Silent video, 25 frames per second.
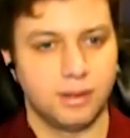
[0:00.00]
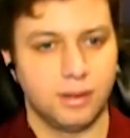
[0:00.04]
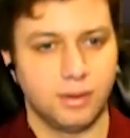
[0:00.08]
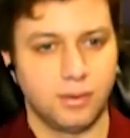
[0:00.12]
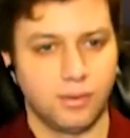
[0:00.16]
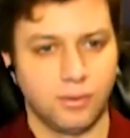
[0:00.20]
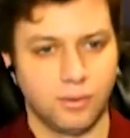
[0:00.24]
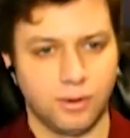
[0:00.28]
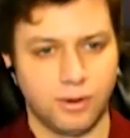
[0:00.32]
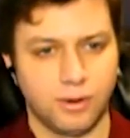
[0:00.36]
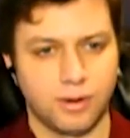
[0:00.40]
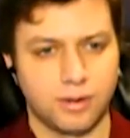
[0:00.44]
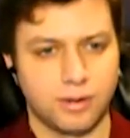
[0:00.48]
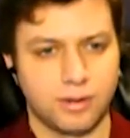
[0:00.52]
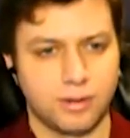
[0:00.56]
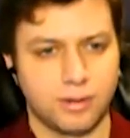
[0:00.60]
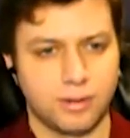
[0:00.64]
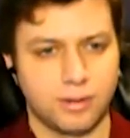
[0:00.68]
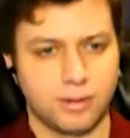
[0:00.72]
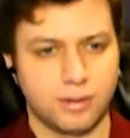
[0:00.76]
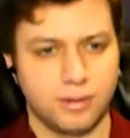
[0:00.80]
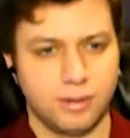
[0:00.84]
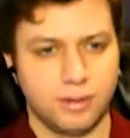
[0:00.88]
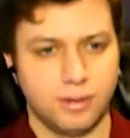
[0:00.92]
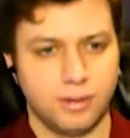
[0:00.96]
Or
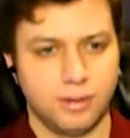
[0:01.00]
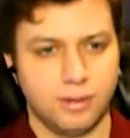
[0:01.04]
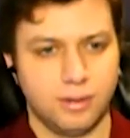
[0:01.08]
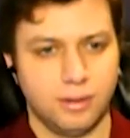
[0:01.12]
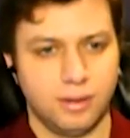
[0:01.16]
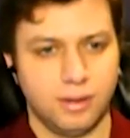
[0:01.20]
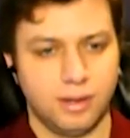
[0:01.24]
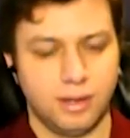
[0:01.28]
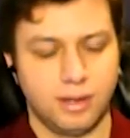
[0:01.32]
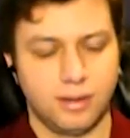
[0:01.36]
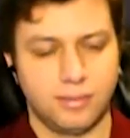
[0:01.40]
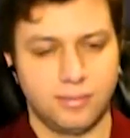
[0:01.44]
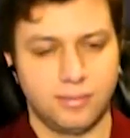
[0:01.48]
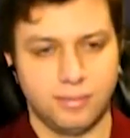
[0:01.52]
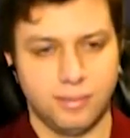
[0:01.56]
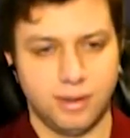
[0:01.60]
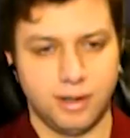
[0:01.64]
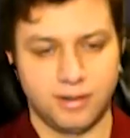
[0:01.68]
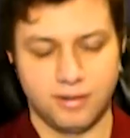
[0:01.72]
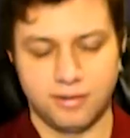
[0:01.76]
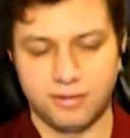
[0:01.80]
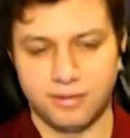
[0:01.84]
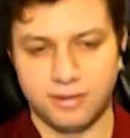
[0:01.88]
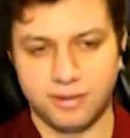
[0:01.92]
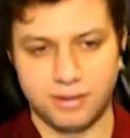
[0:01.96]
um,
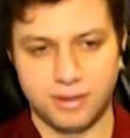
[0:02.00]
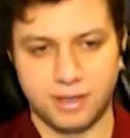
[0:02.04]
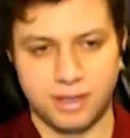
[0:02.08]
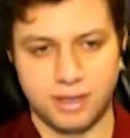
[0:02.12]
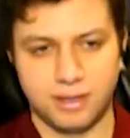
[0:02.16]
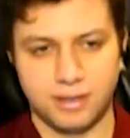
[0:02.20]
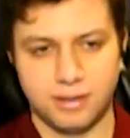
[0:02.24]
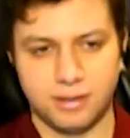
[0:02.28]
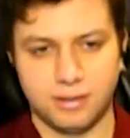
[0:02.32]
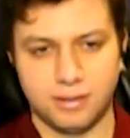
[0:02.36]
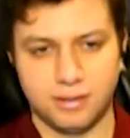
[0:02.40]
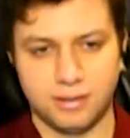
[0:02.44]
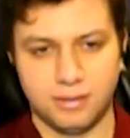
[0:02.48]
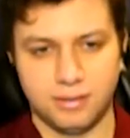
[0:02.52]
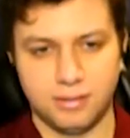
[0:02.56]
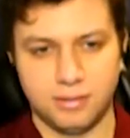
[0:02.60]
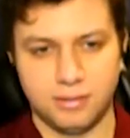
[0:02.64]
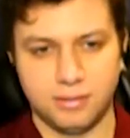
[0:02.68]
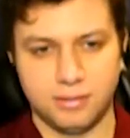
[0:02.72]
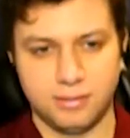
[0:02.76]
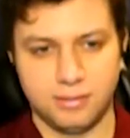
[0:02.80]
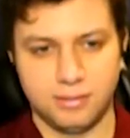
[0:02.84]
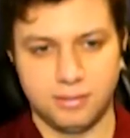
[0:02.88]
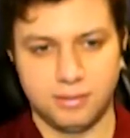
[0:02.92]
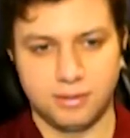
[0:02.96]
other than that,
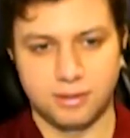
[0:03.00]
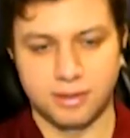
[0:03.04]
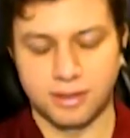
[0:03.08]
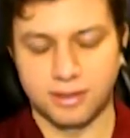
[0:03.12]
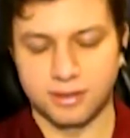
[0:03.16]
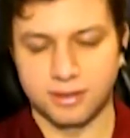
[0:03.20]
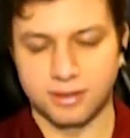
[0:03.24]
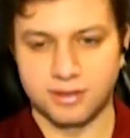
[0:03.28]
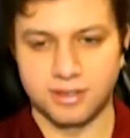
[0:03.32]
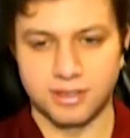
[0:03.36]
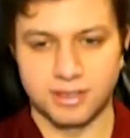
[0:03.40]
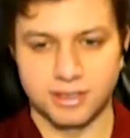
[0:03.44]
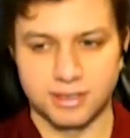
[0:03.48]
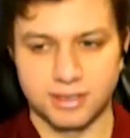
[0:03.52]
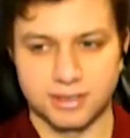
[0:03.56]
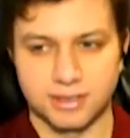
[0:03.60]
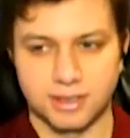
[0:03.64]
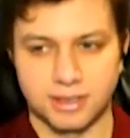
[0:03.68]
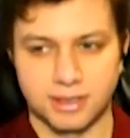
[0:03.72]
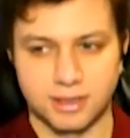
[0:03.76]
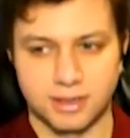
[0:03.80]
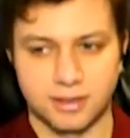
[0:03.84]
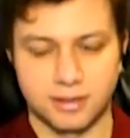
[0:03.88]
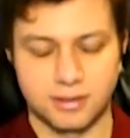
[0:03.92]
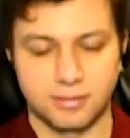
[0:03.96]
there are the things
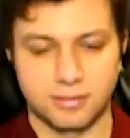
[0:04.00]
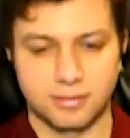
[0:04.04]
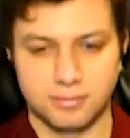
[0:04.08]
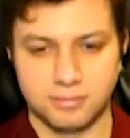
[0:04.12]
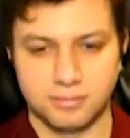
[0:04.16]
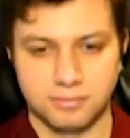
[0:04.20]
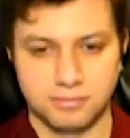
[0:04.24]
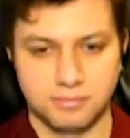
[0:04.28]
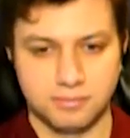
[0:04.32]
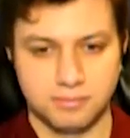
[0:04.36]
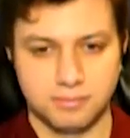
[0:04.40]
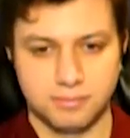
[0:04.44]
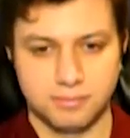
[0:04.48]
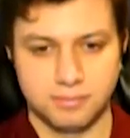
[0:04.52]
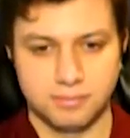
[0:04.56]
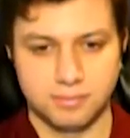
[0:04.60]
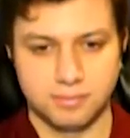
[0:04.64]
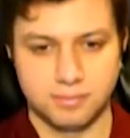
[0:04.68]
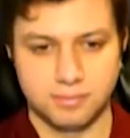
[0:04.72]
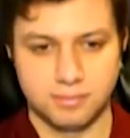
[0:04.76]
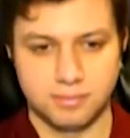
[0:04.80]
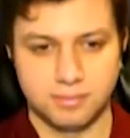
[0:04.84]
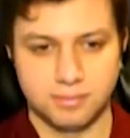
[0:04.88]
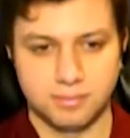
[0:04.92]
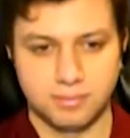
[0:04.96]
that are
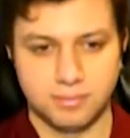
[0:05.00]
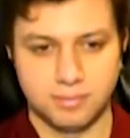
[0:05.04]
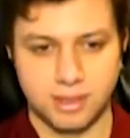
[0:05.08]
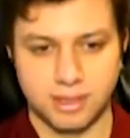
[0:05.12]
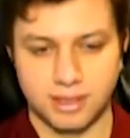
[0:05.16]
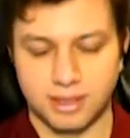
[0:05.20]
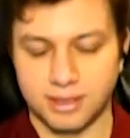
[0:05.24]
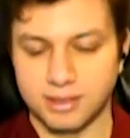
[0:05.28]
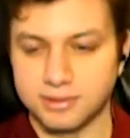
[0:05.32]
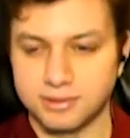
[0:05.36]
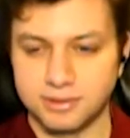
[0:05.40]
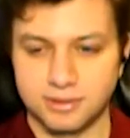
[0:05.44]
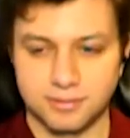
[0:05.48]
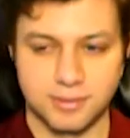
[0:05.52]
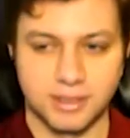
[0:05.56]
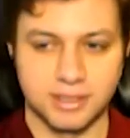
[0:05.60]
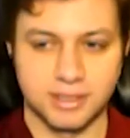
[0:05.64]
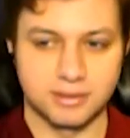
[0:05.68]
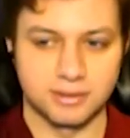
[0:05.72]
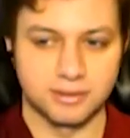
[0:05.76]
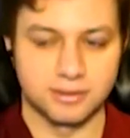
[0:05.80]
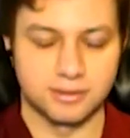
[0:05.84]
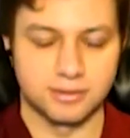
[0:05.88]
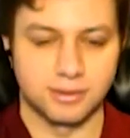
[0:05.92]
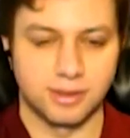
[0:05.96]
like
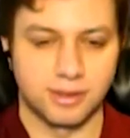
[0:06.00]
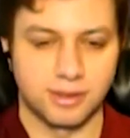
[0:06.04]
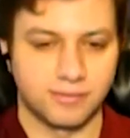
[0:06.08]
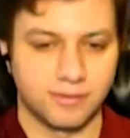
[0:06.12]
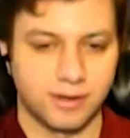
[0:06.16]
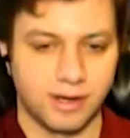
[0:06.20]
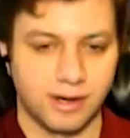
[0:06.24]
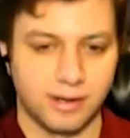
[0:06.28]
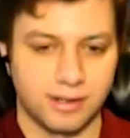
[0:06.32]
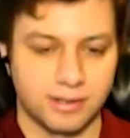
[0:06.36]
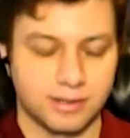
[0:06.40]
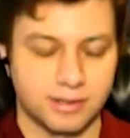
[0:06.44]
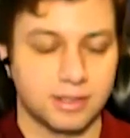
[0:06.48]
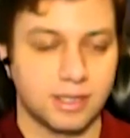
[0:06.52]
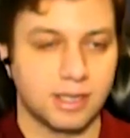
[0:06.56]
instrumental to our various